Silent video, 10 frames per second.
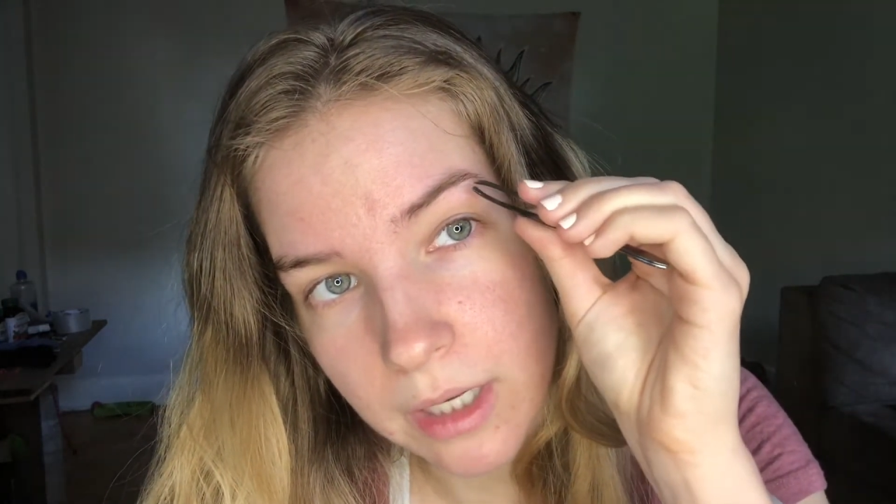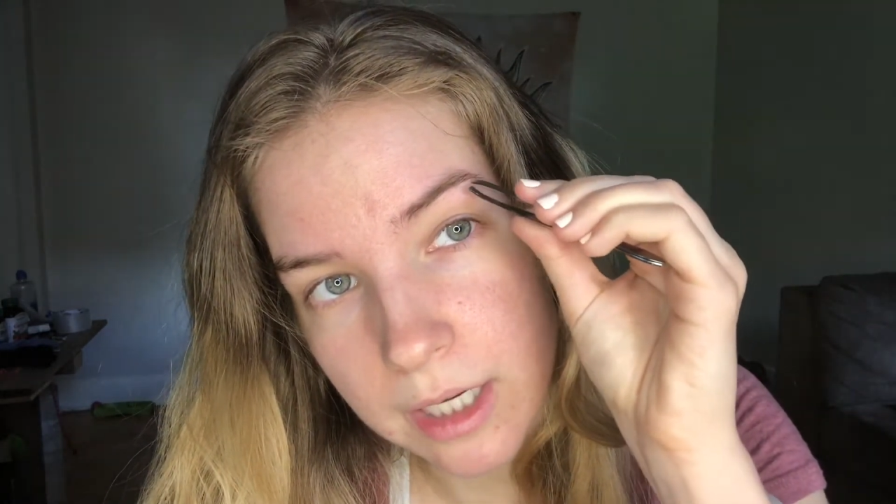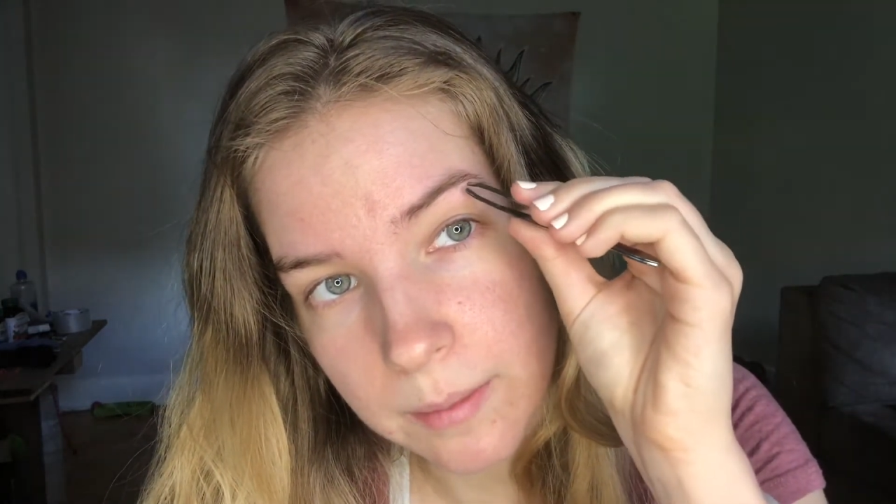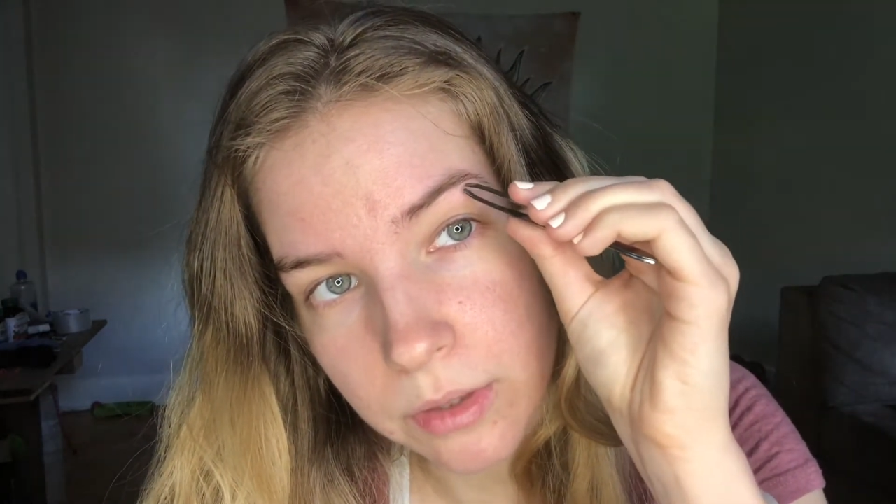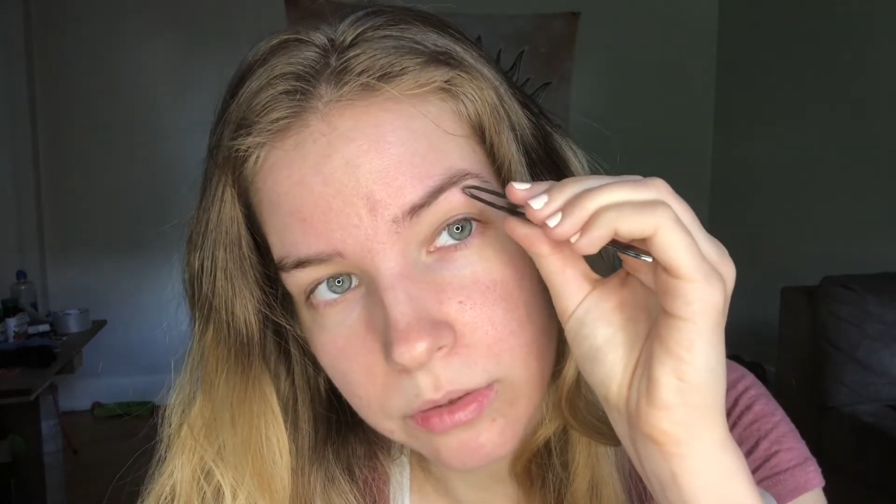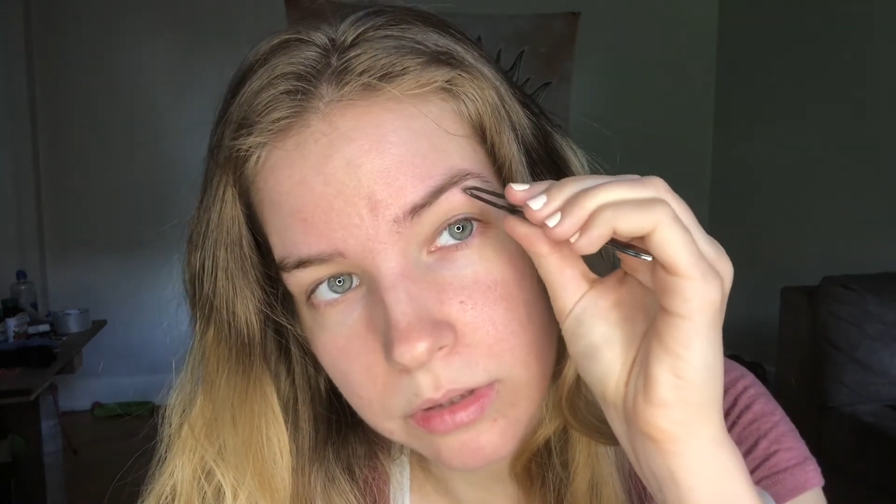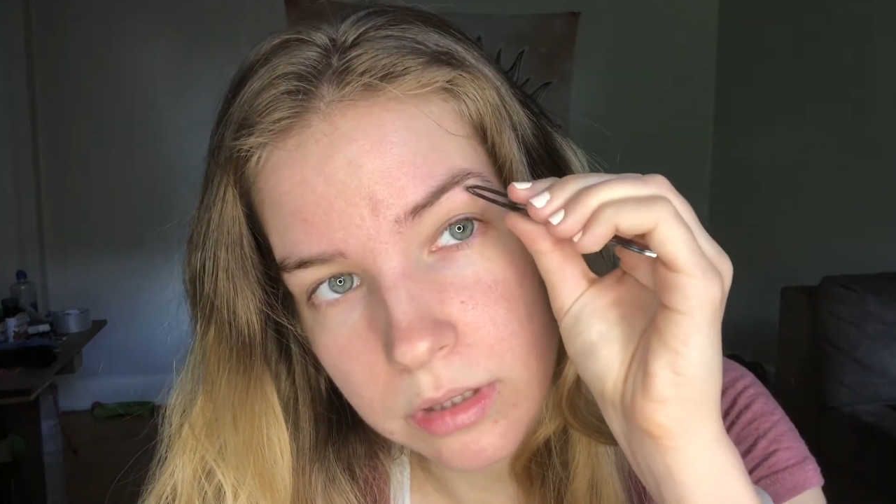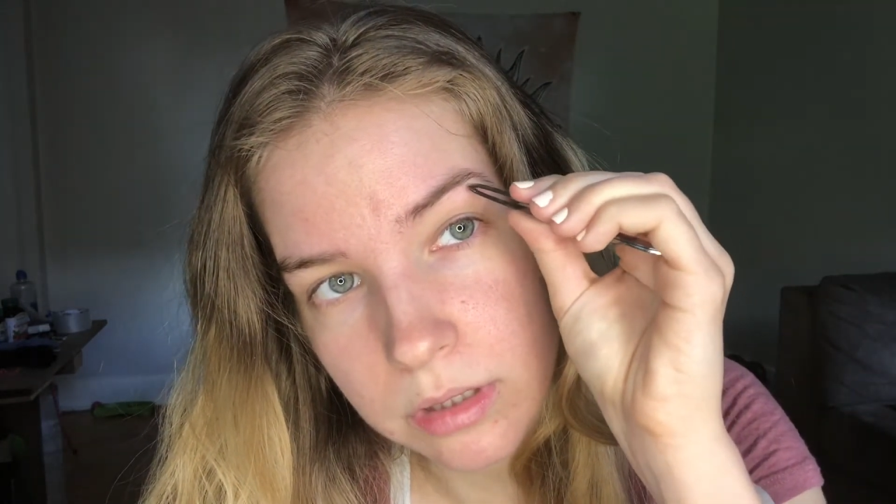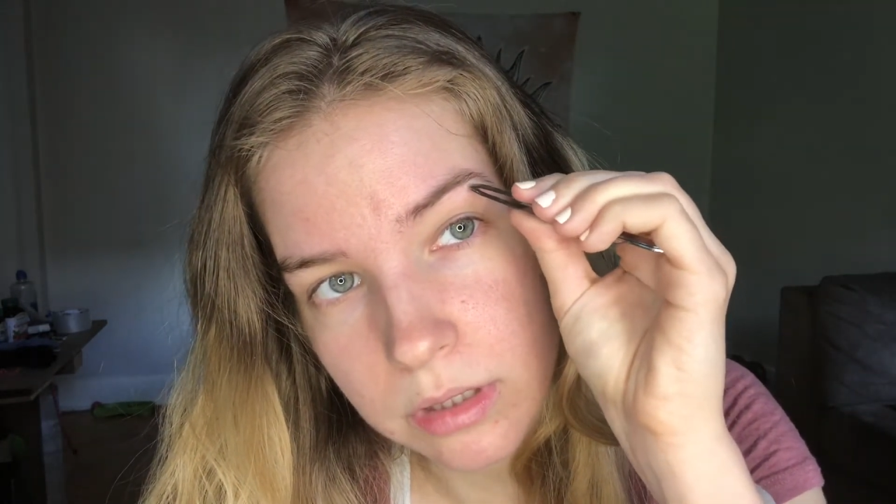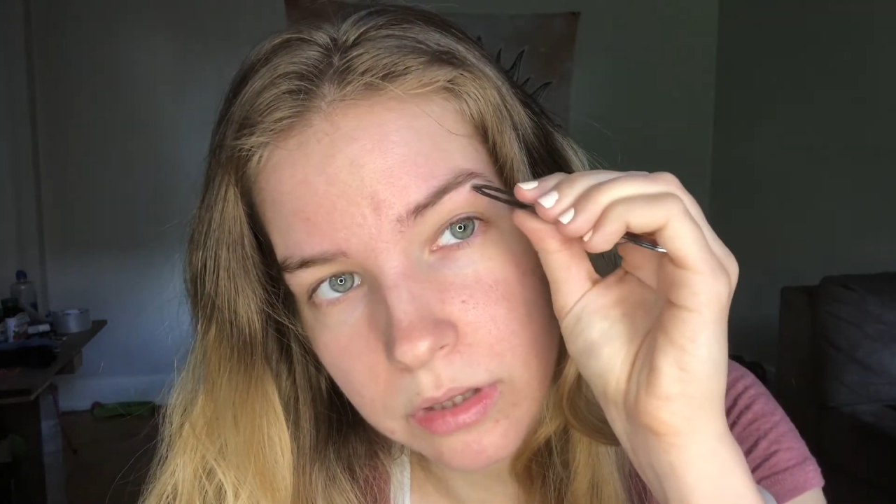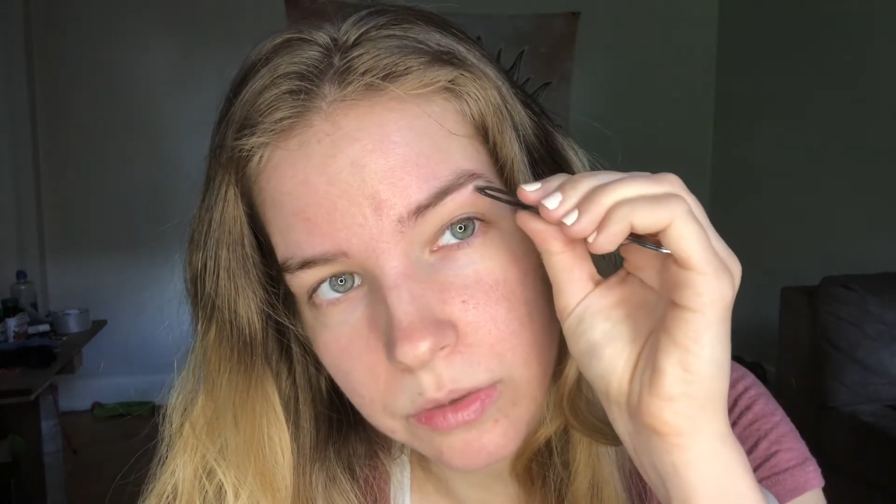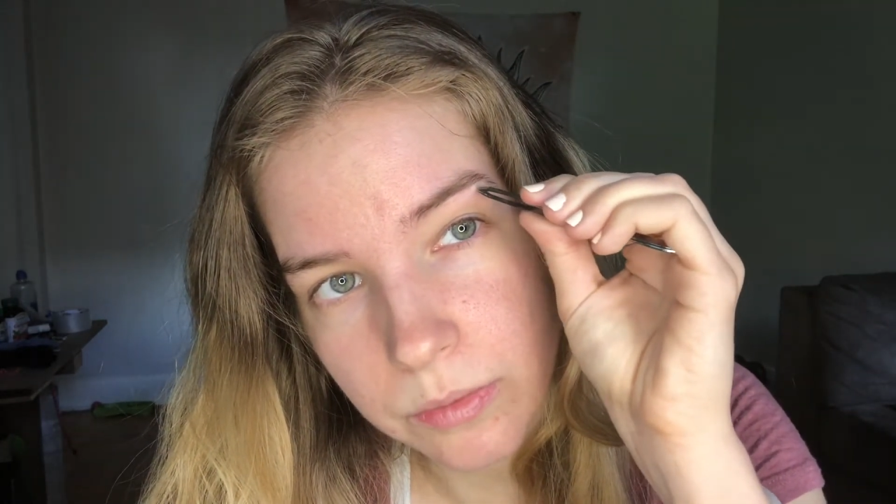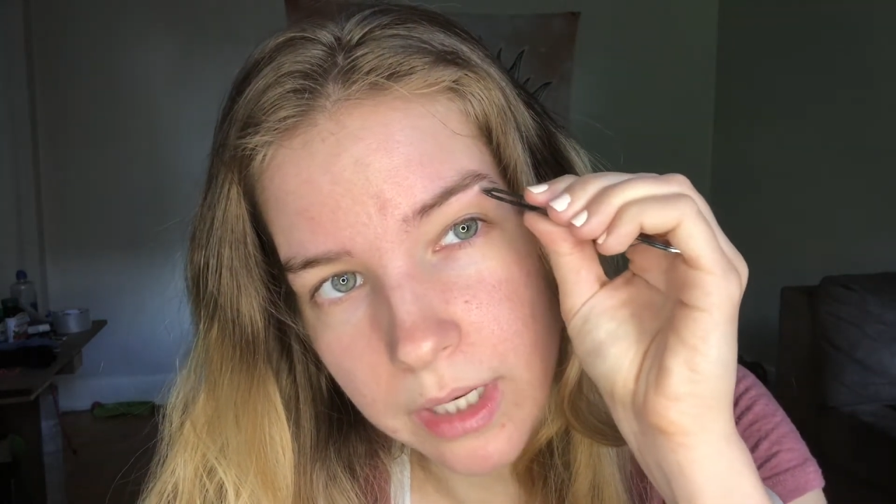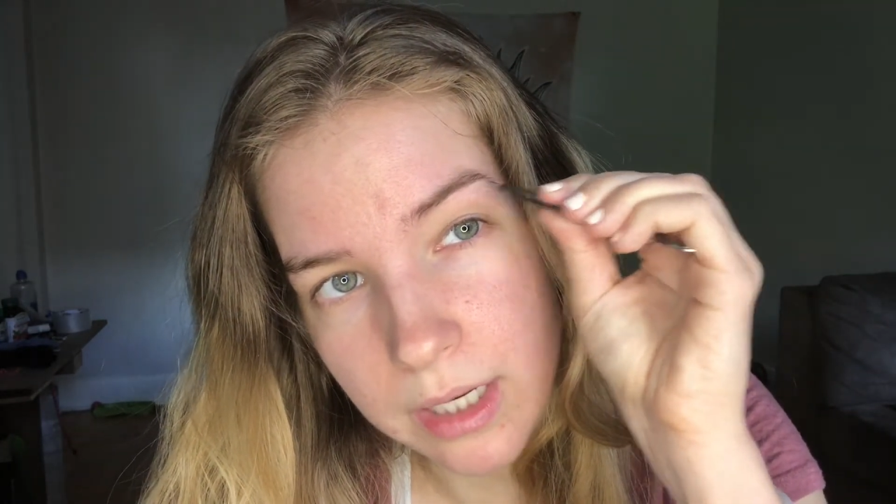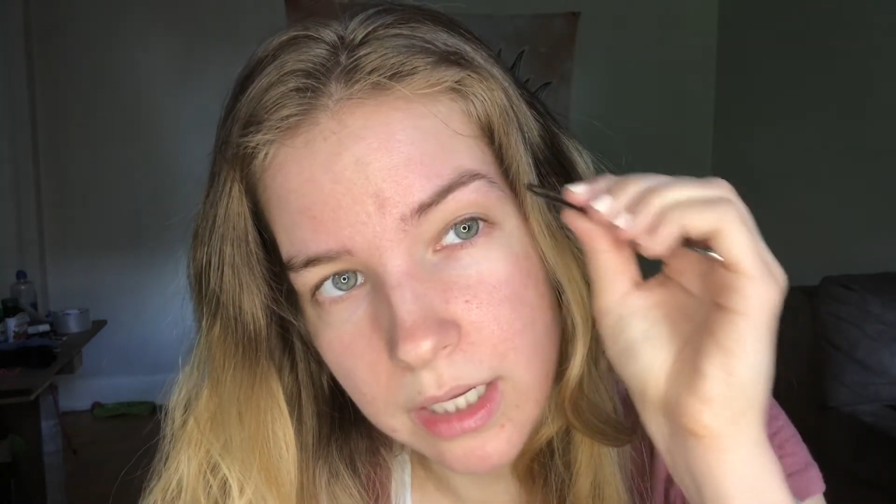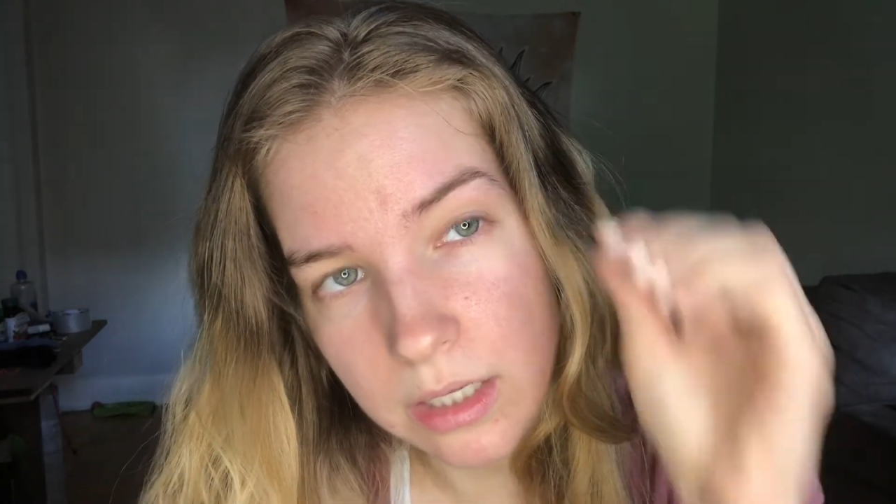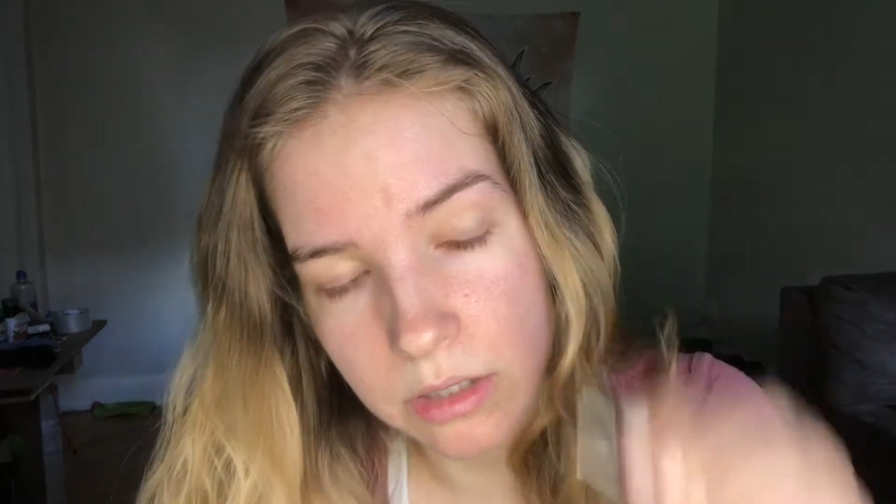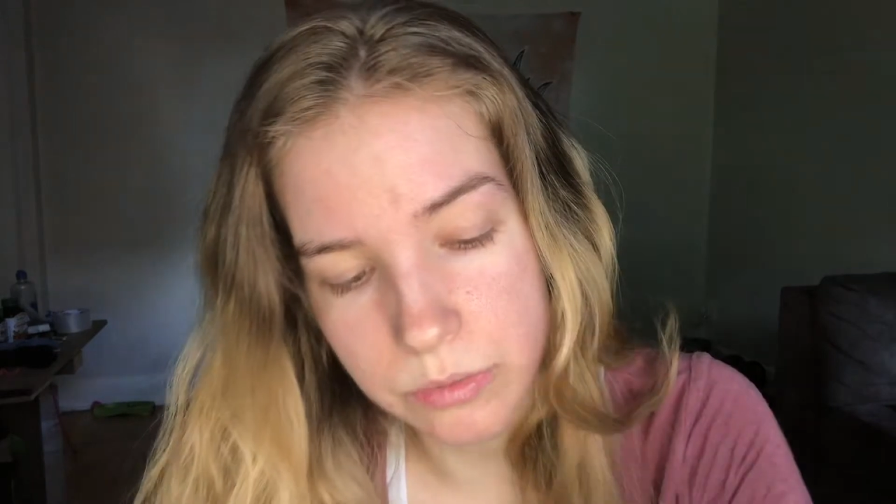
eyebrows threaded,